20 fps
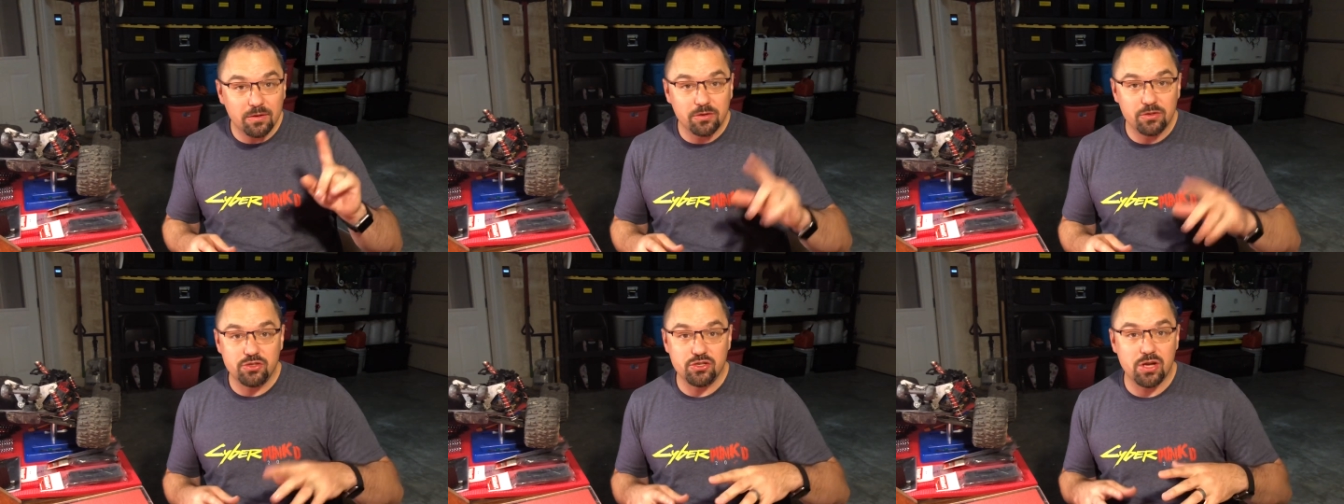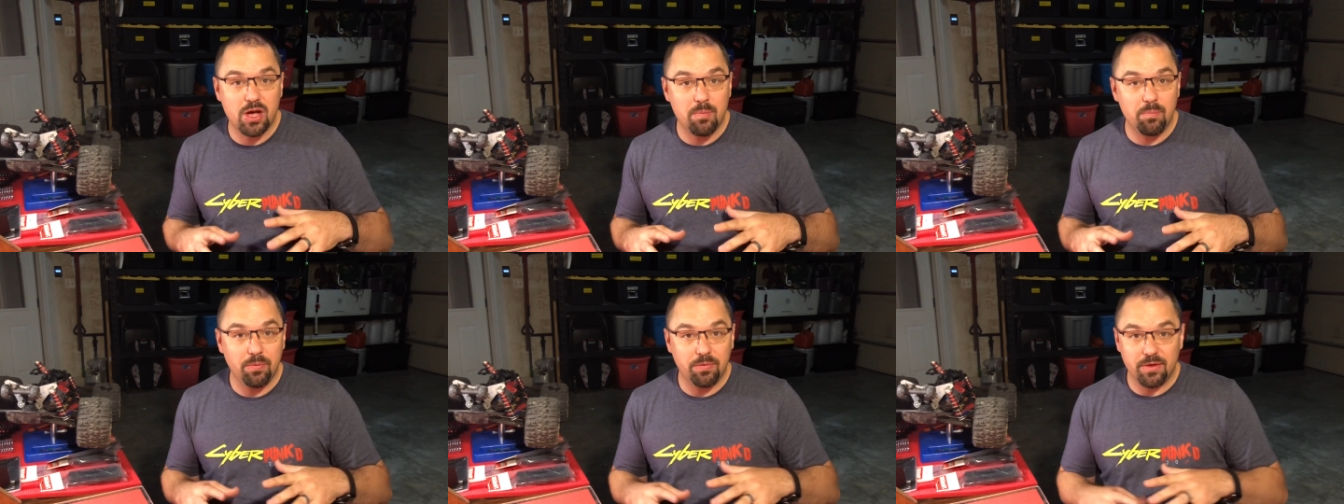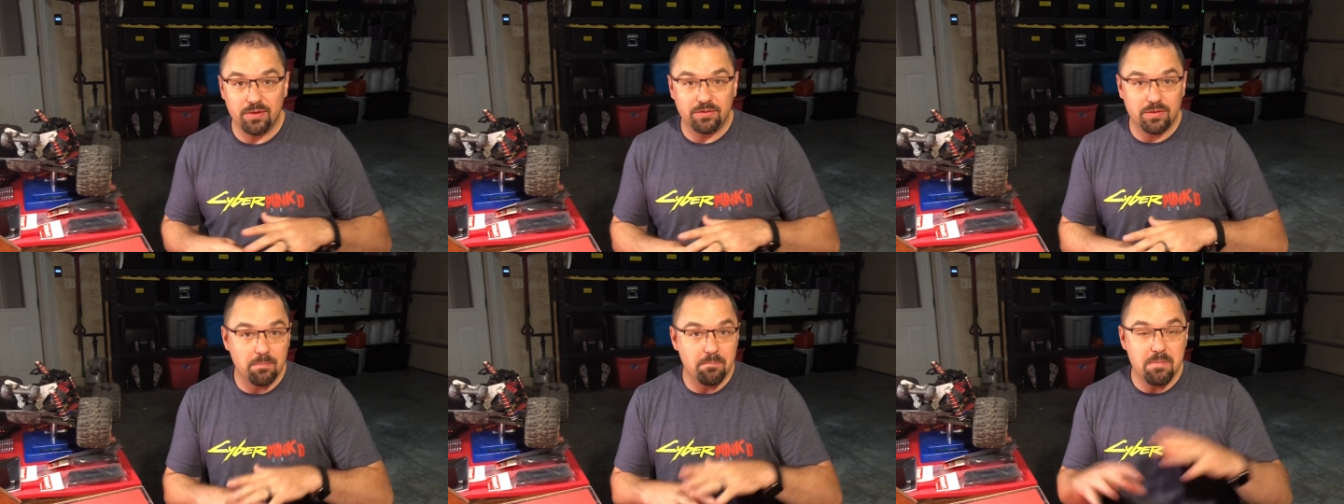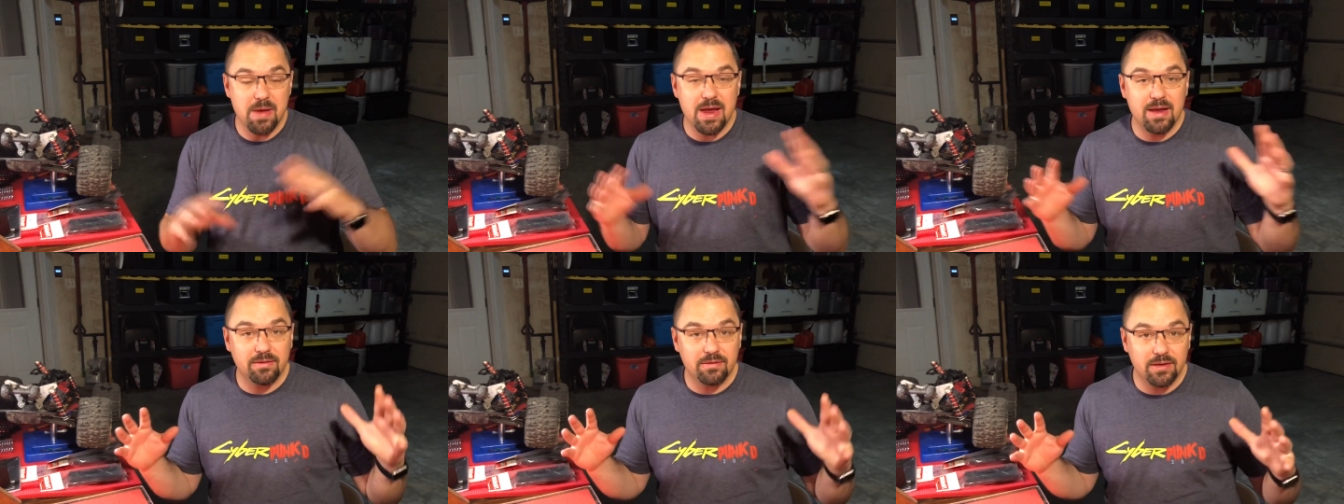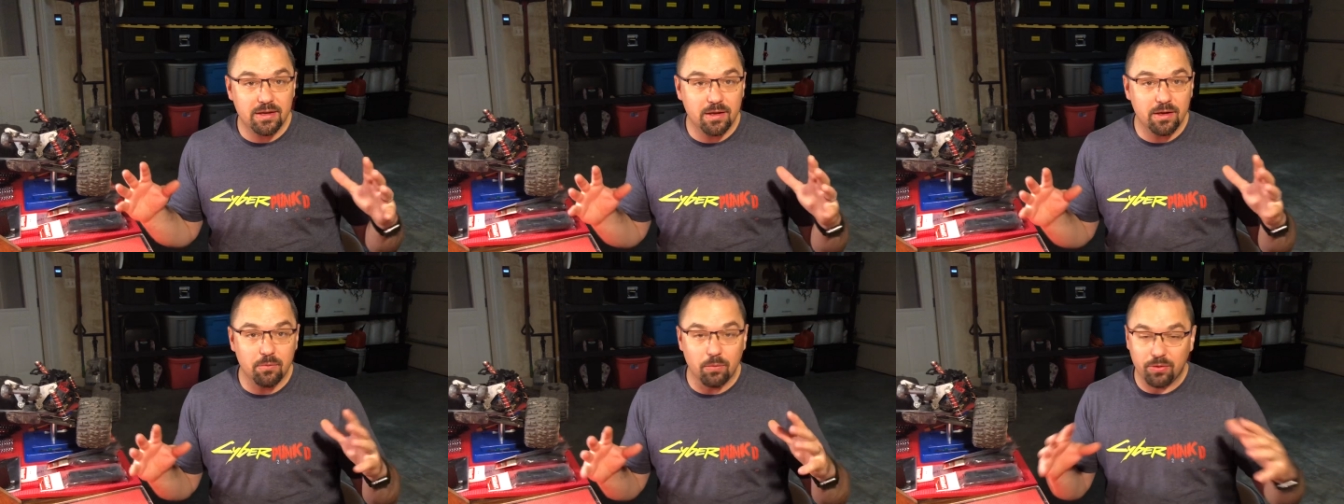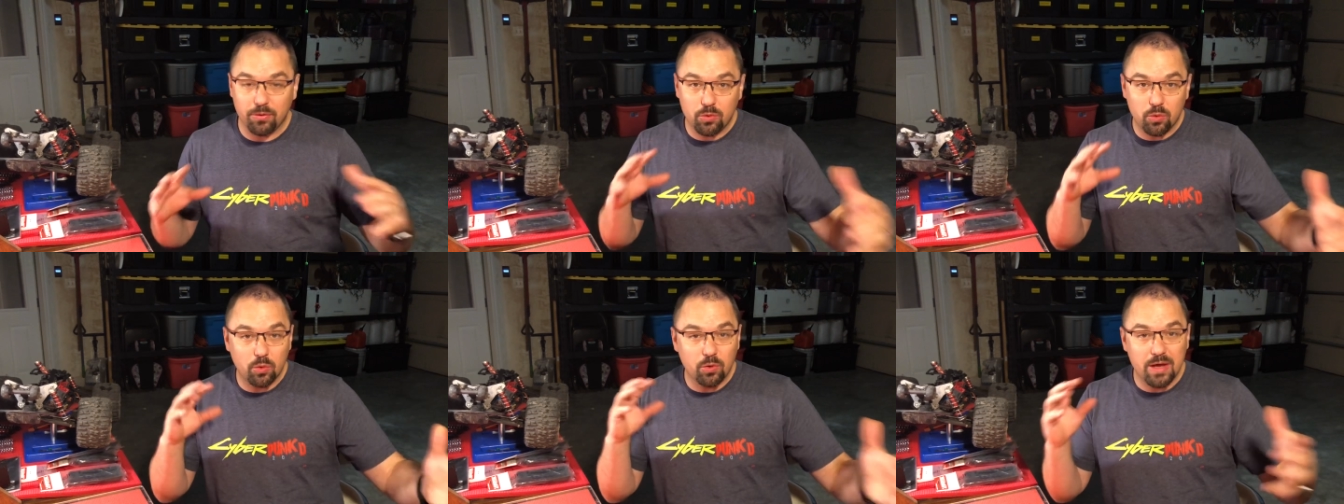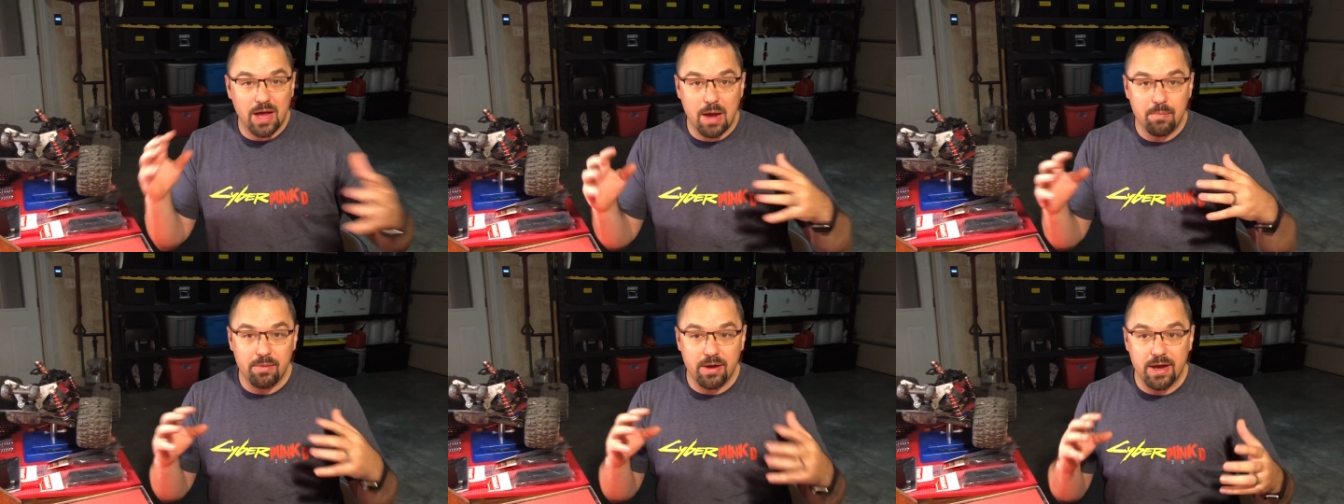jump that's amazing with cool
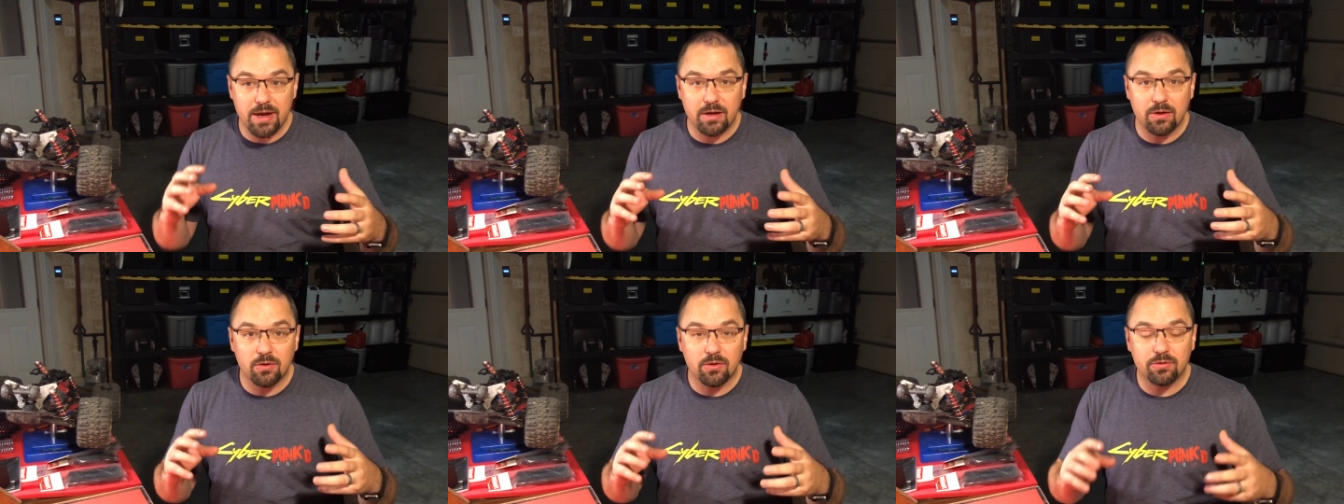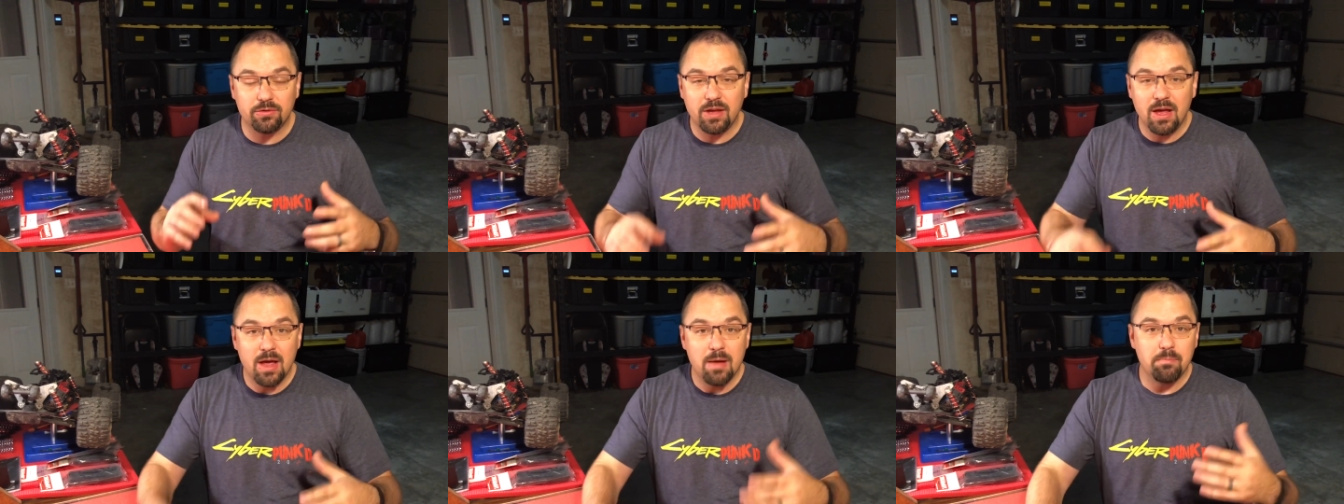camera angles,